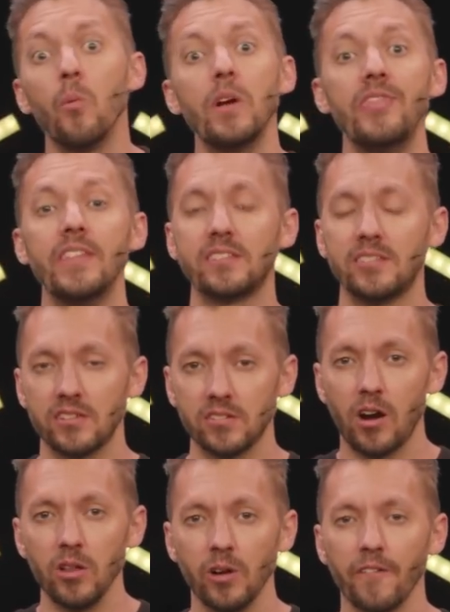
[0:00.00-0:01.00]
when this is
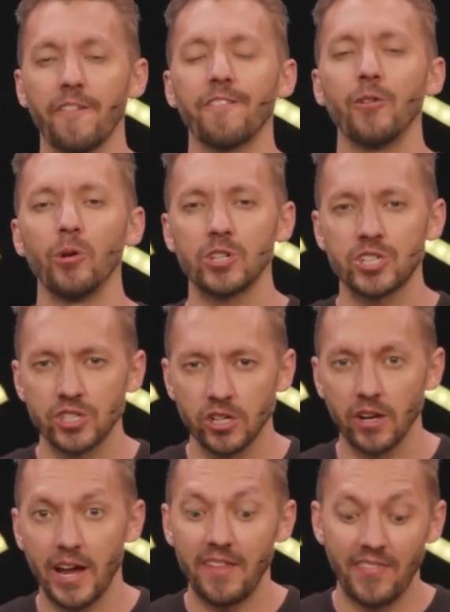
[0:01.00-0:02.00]
all over, for
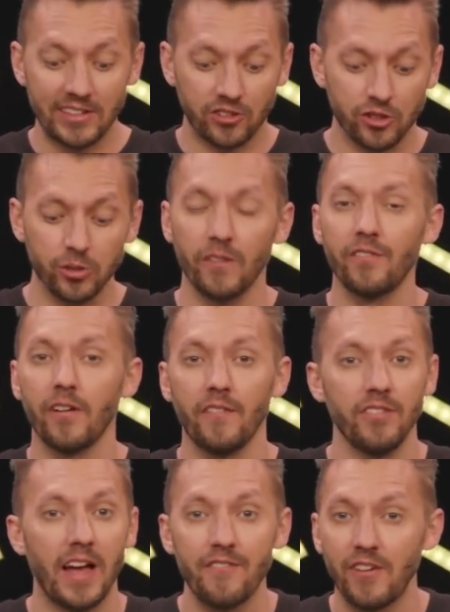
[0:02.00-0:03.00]
sure. And that's true of,
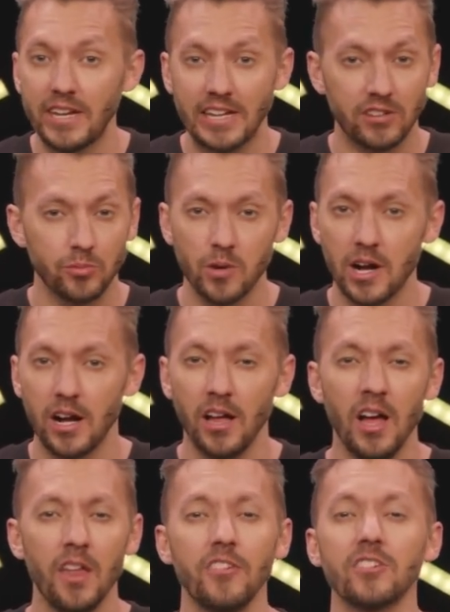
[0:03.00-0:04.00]
of life ending as
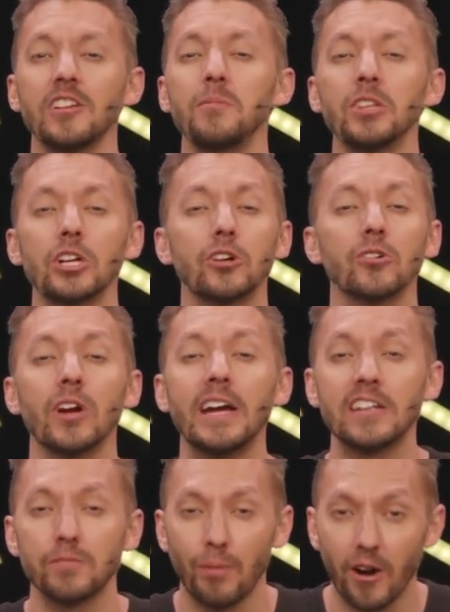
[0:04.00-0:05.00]
well. There's going to be the
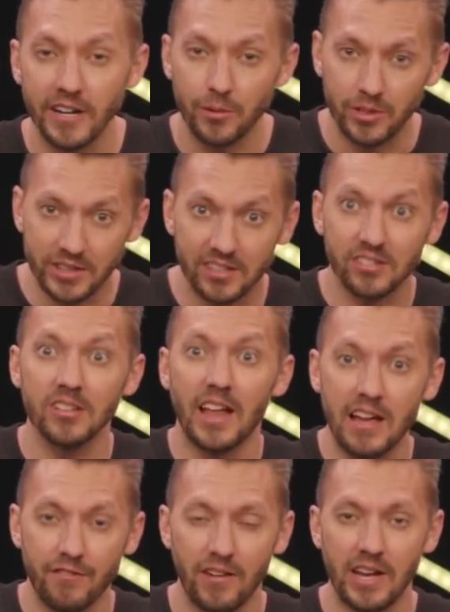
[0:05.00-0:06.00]
greatest party when this
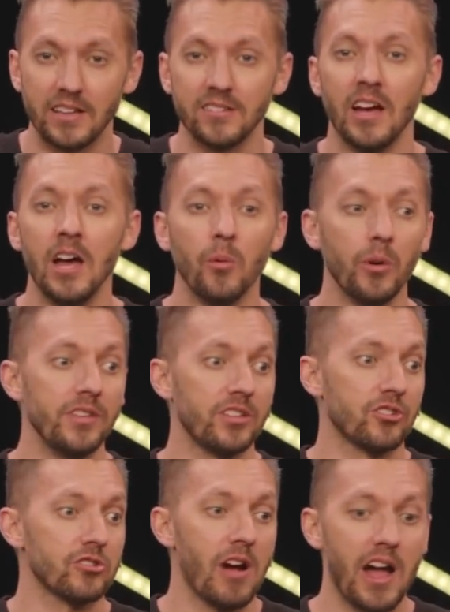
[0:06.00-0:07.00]
life ends, when
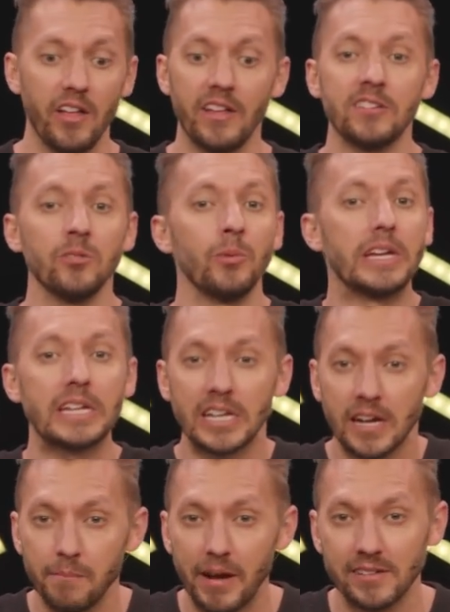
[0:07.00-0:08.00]
this trial ends, and we get to
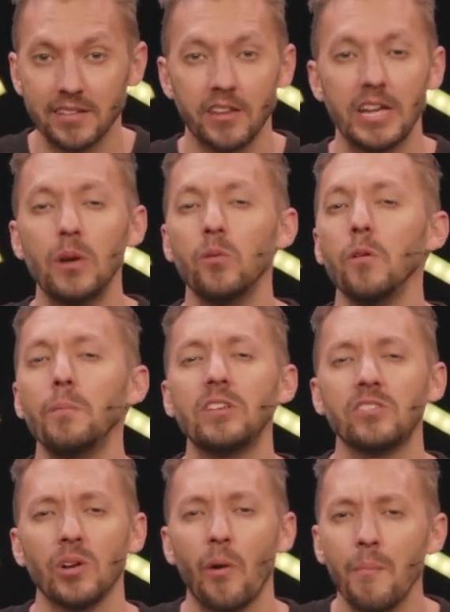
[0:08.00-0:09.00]
come back together. It will be
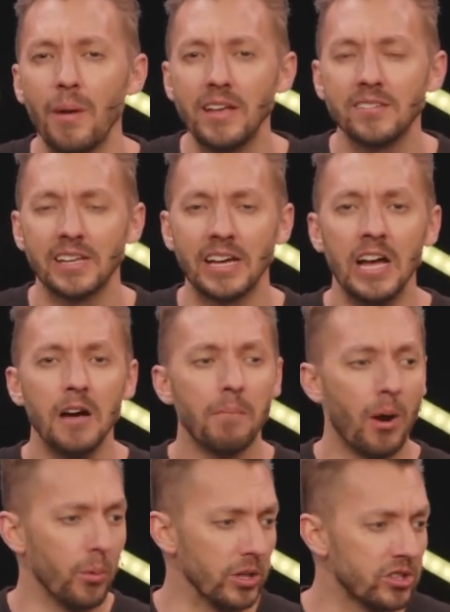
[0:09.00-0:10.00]
so amazing.
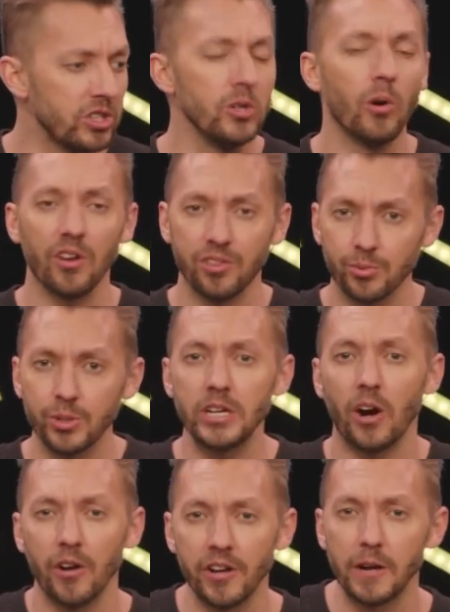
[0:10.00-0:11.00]
But where two or
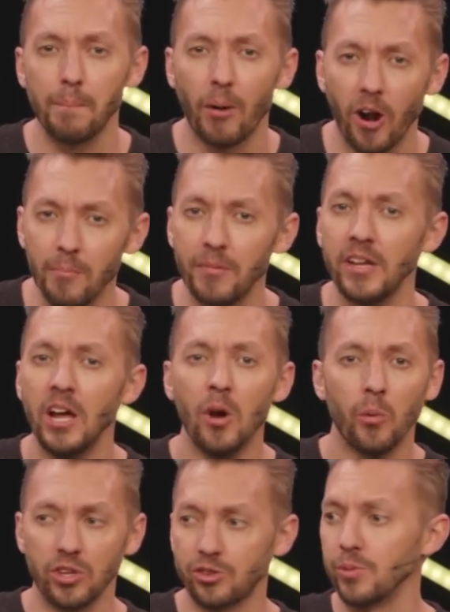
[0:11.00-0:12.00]
three are in an apartment,
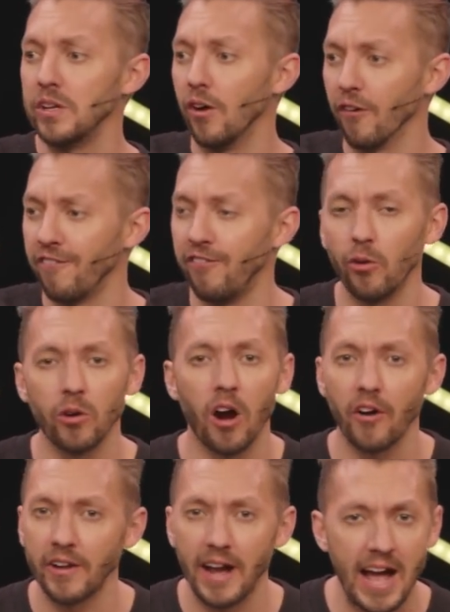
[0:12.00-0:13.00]
where three or four
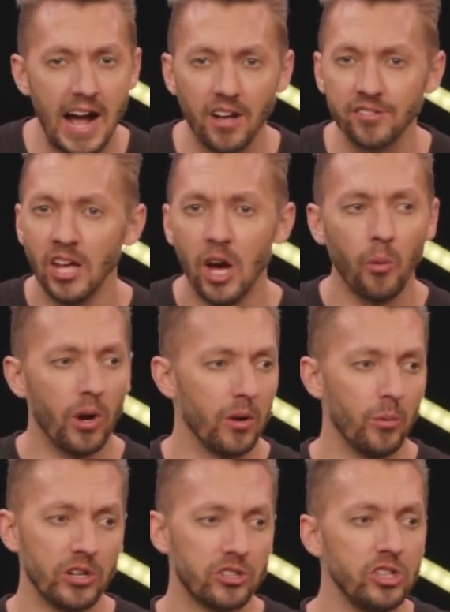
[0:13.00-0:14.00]
are in a house,
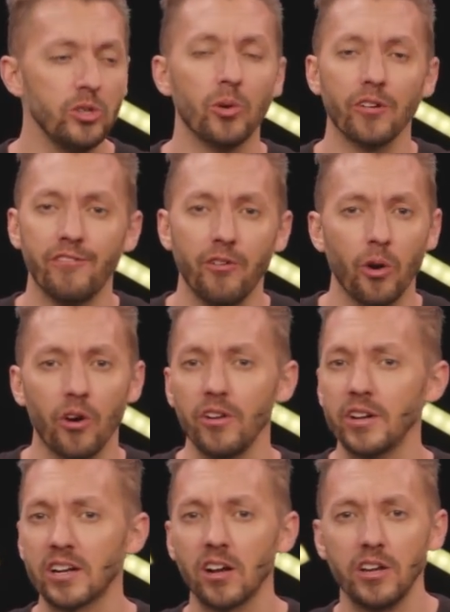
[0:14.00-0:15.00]
where, where two or four are
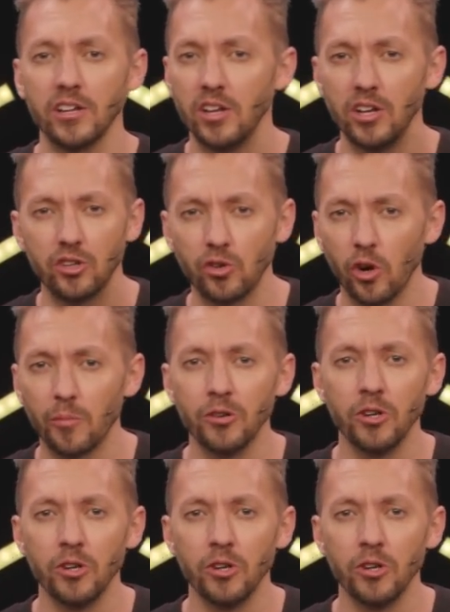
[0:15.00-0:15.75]
in a, in a, in a dorm